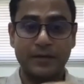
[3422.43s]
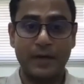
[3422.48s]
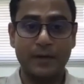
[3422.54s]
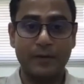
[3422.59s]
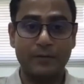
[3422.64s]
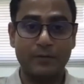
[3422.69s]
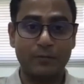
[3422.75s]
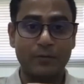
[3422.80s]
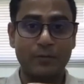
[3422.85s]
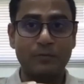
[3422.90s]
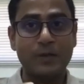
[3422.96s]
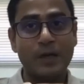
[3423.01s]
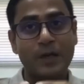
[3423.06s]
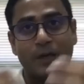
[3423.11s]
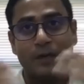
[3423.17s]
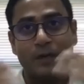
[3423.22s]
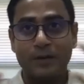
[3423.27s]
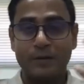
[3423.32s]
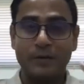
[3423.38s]
And it,
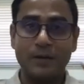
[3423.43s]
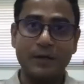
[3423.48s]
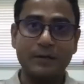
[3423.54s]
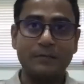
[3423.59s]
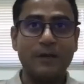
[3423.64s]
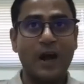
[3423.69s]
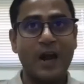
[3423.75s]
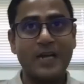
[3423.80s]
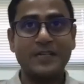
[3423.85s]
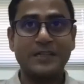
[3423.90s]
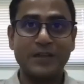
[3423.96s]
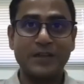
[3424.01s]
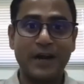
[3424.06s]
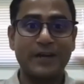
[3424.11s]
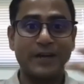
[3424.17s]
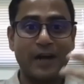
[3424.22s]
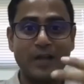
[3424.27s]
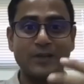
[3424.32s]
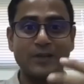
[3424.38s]
in
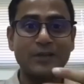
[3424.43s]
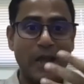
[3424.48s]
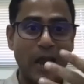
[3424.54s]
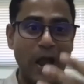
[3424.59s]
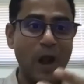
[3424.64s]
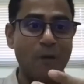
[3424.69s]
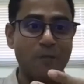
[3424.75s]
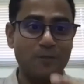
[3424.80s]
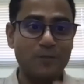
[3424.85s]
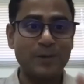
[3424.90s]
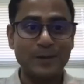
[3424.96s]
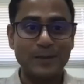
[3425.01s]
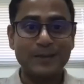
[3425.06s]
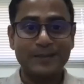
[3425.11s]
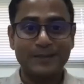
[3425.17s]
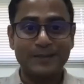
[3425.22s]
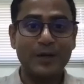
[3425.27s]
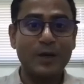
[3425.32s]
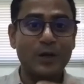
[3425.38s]
hindsight, it actually helped
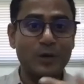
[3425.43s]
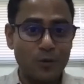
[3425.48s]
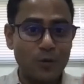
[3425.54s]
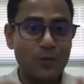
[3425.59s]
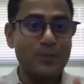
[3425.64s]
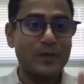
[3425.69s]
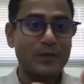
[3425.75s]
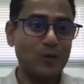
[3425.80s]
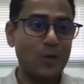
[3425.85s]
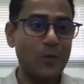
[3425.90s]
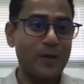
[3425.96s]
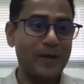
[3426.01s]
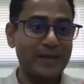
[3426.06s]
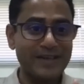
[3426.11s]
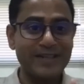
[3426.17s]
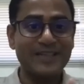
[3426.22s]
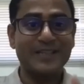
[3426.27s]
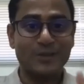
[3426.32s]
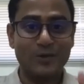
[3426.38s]
that it took me so many
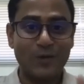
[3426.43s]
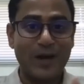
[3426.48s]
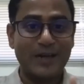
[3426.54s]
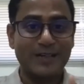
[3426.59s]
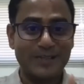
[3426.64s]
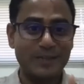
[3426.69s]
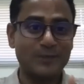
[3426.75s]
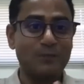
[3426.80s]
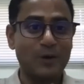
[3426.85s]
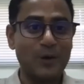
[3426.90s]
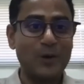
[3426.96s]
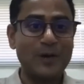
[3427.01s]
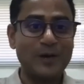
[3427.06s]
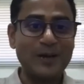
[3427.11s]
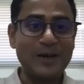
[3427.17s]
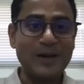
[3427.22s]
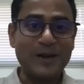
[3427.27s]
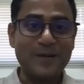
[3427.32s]
years to write this book,